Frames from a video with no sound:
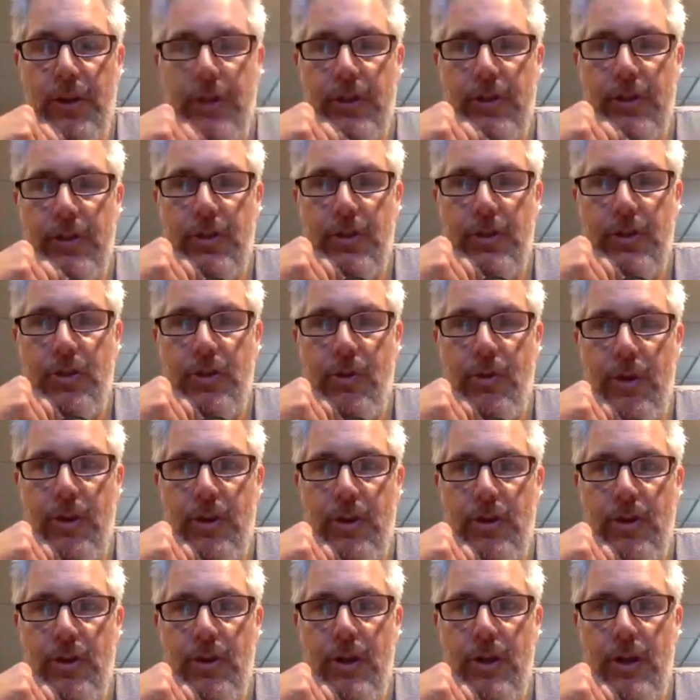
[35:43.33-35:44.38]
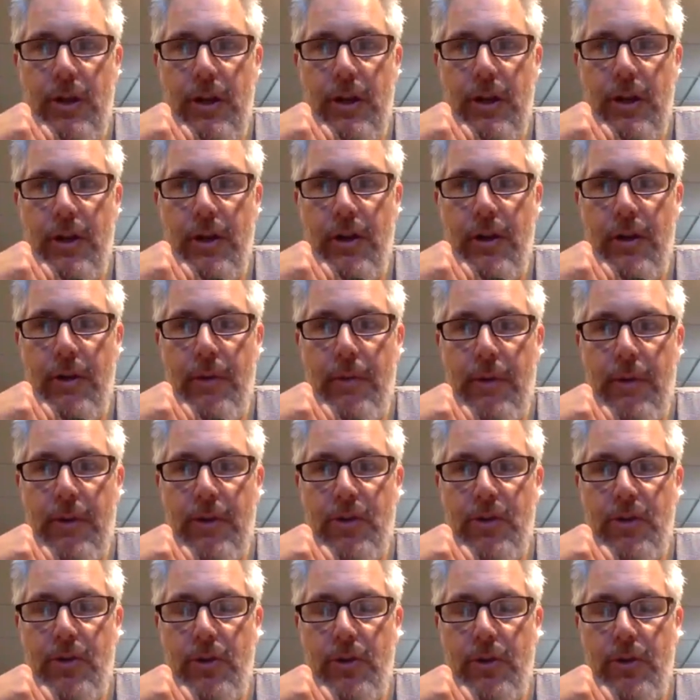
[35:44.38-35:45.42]
this situation in a
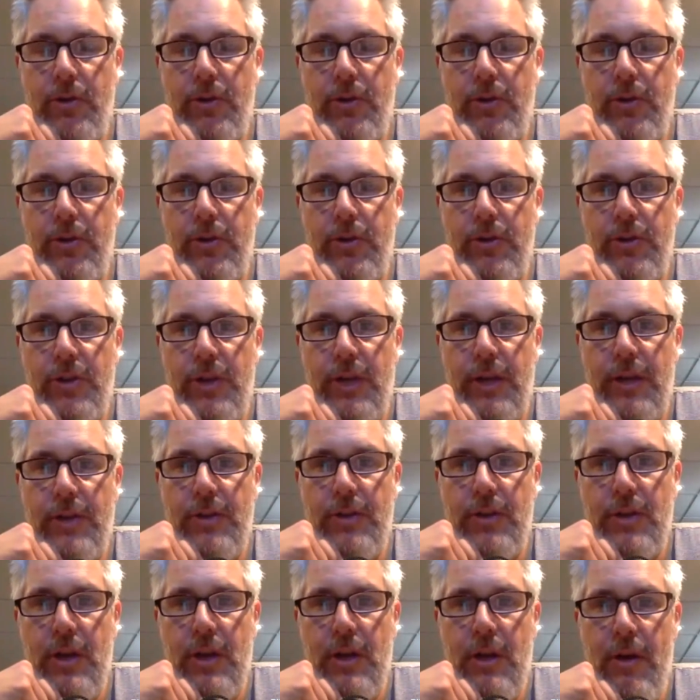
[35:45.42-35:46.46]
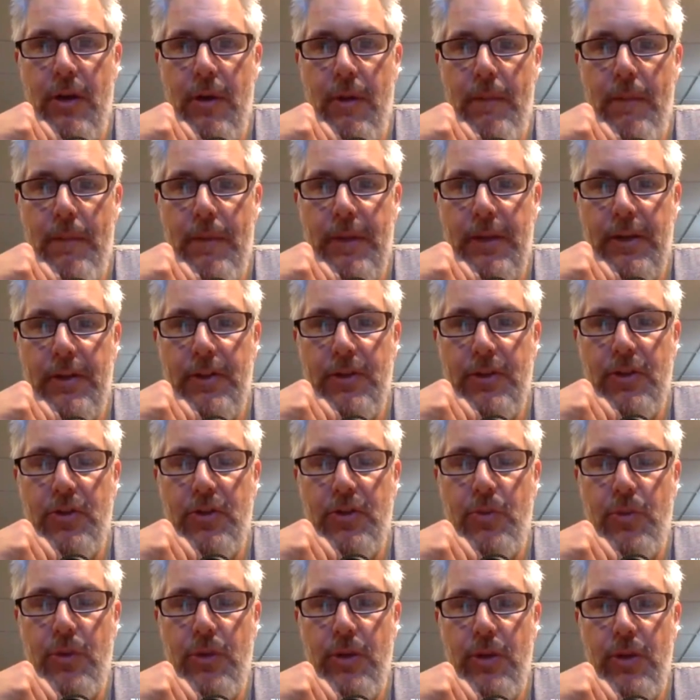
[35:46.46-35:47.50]
much clearer sense, because as
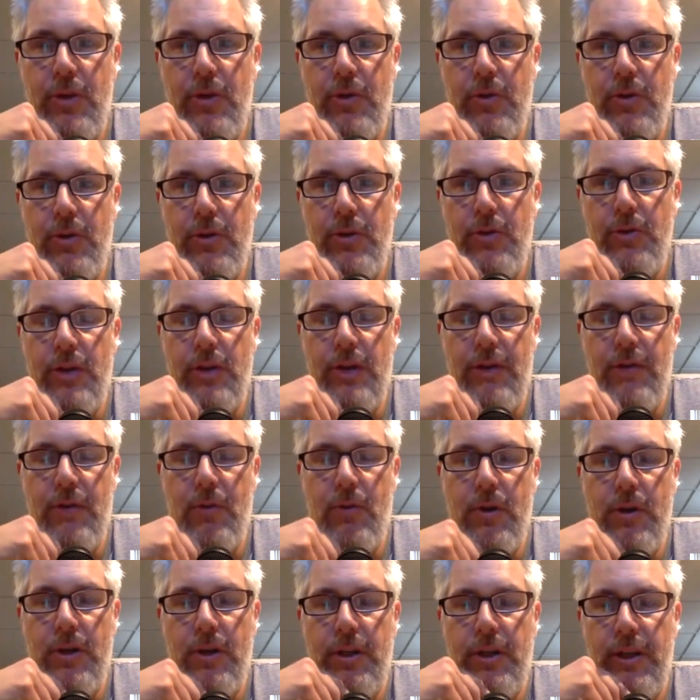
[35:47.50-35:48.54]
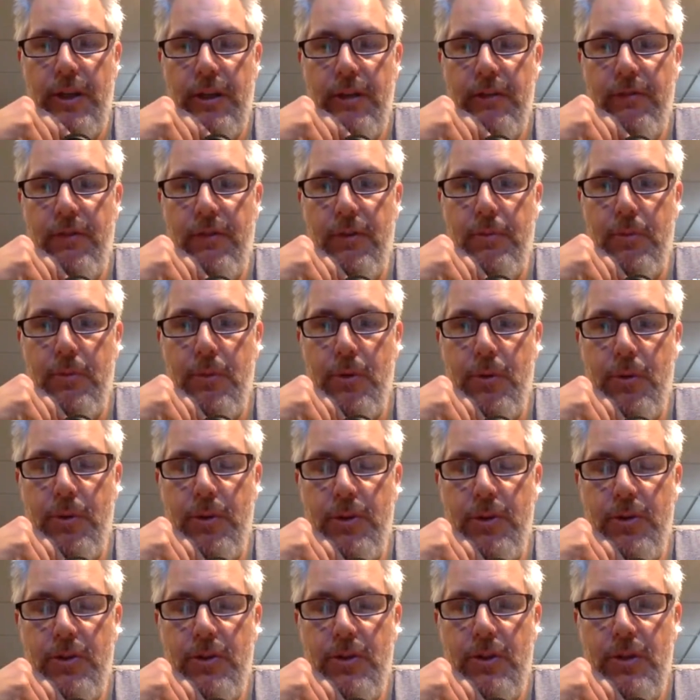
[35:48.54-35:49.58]
we know, you never want to give the
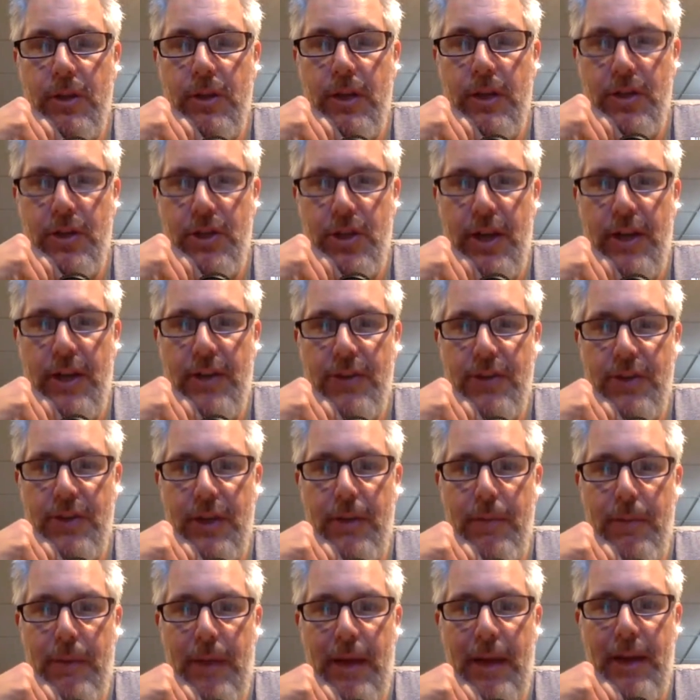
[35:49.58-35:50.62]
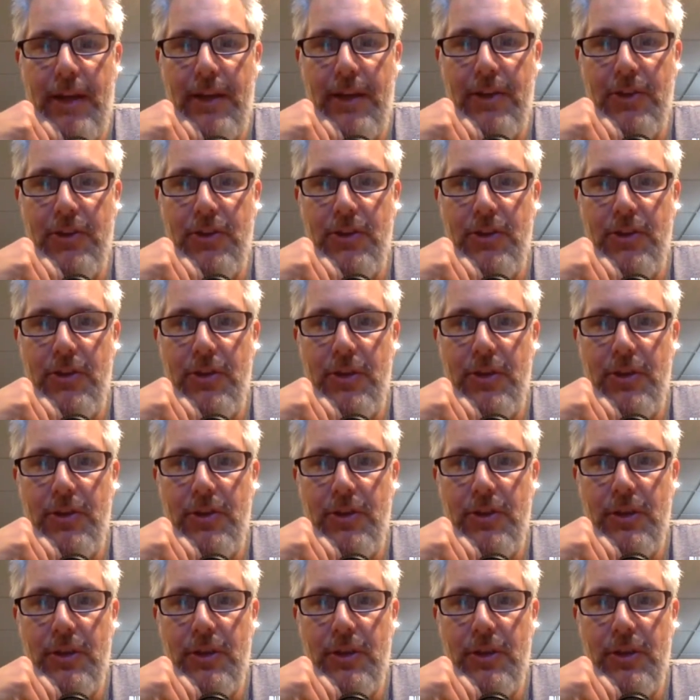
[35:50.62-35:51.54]
Bruins a chance to get back in a series.